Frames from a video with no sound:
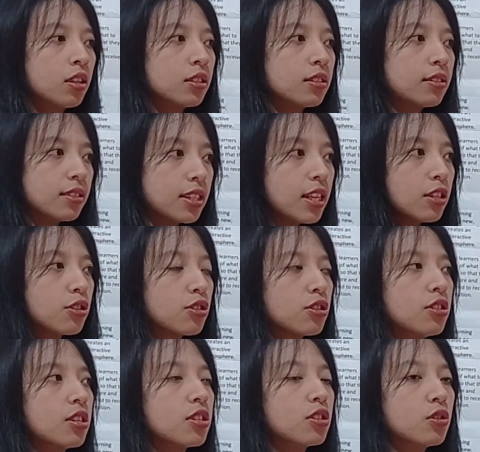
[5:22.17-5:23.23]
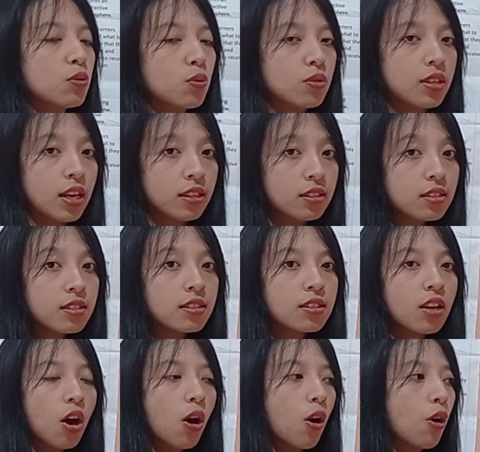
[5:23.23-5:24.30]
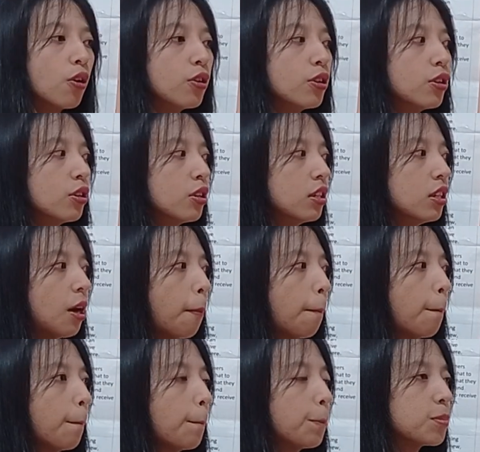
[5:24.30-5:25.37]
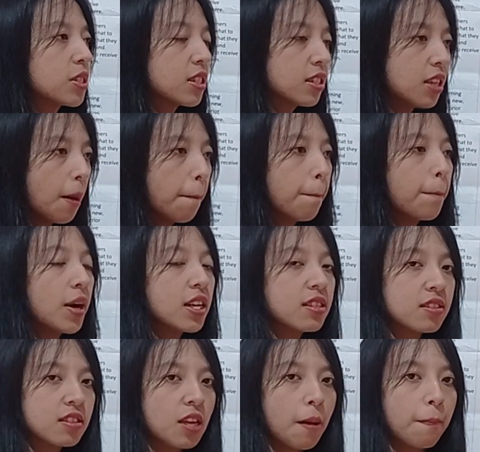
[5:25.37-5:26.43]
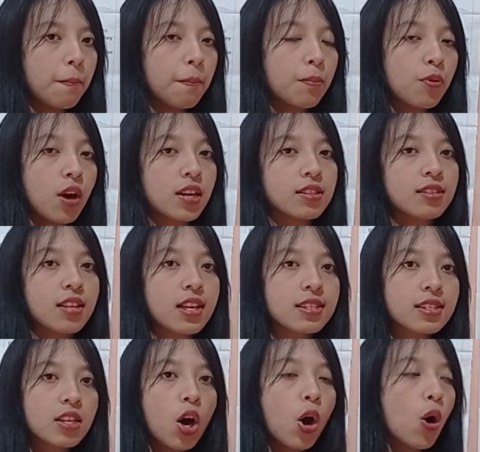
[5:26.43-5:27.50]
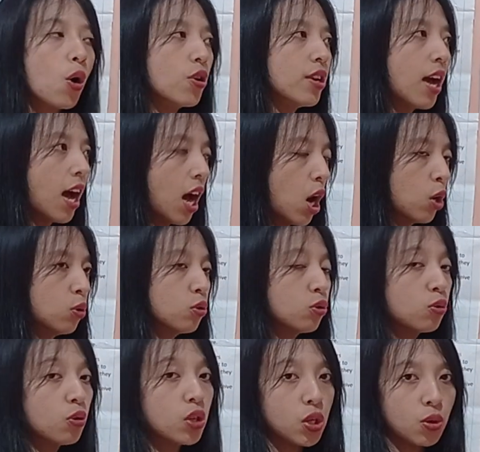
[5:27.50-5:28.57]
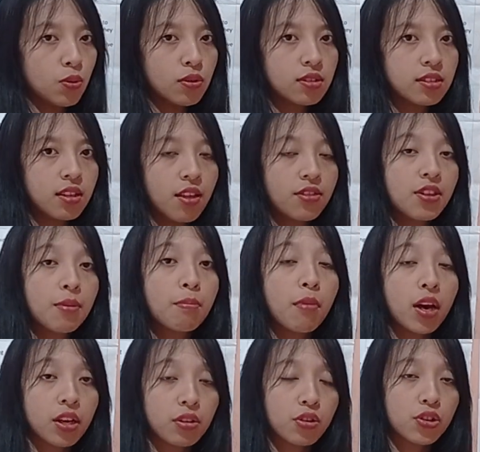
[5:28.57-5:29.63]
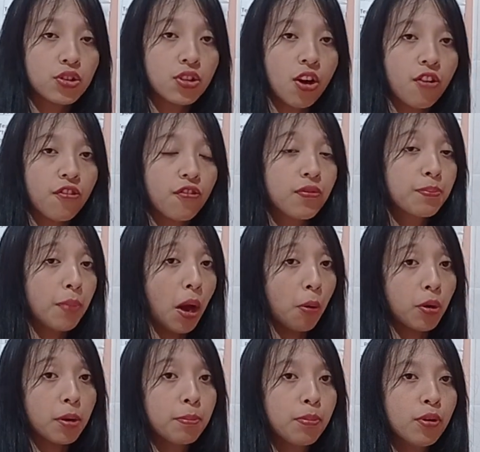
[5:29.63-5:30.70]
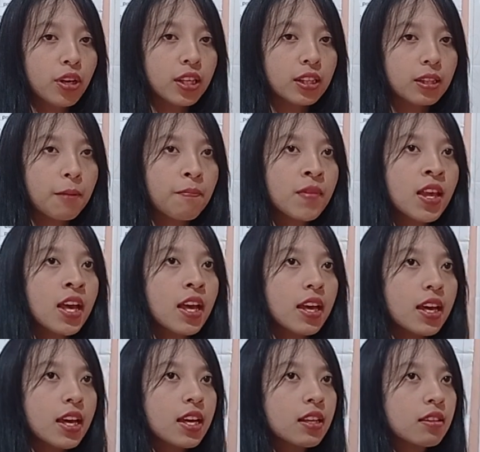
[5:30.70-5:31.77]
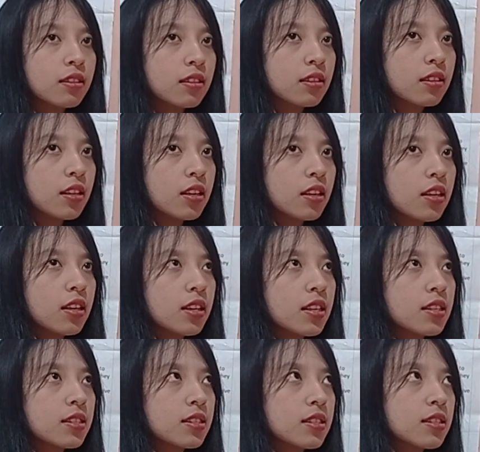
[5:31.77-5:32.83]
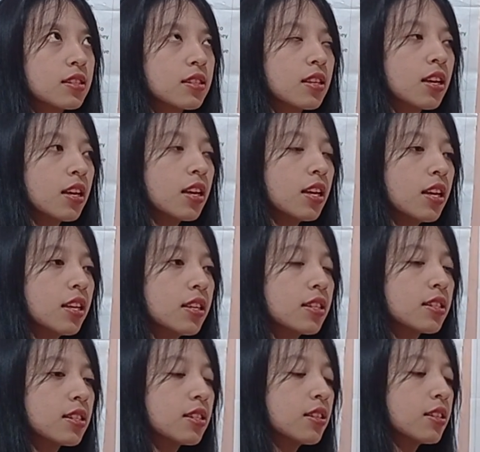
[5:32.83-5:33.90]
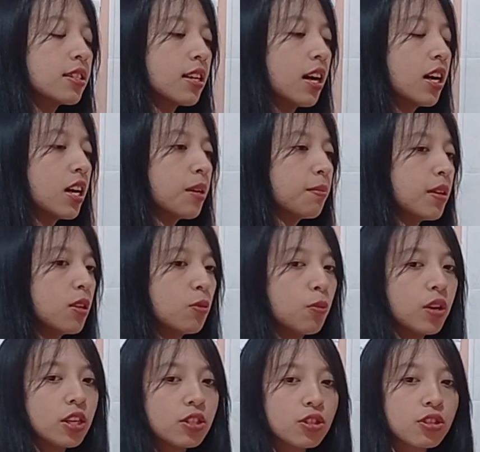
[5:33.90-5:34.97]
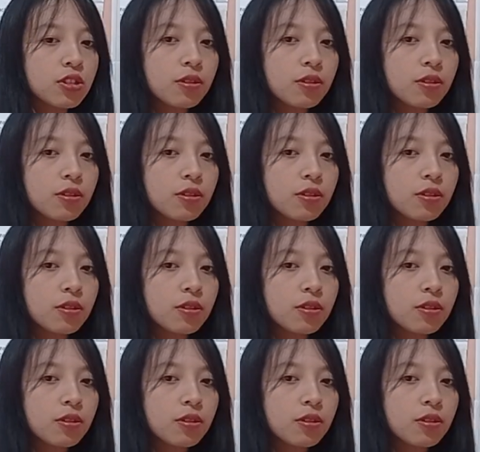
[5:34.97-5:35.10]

teach the students on the step-by-step process on how to use the Microsoft PowerPoint. It is the time in which